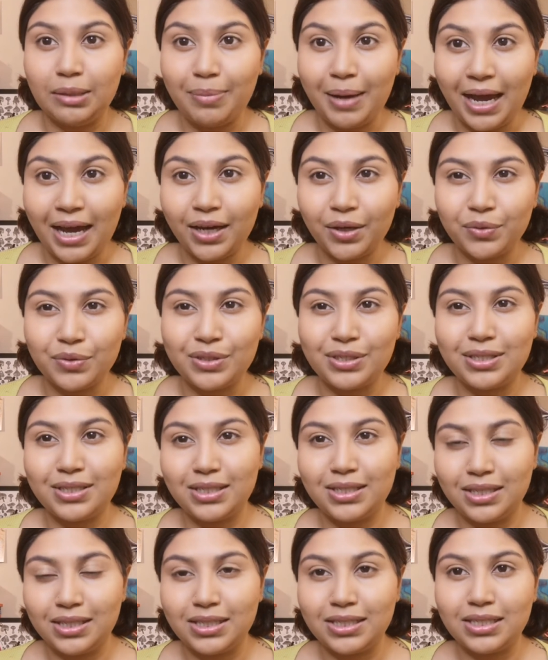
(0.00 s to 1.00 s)
pounds
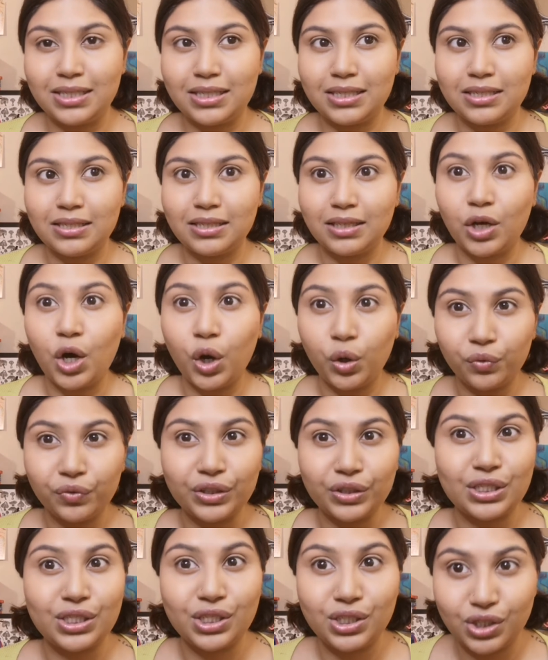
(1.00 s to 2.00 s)
since
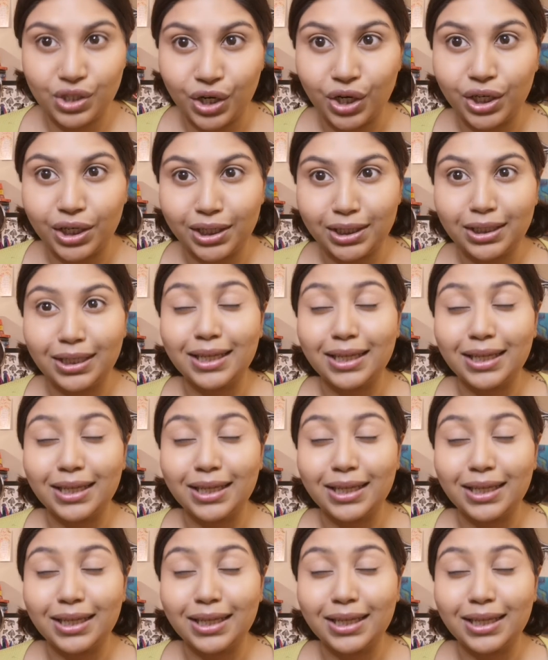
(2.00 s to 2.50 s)
COVID started.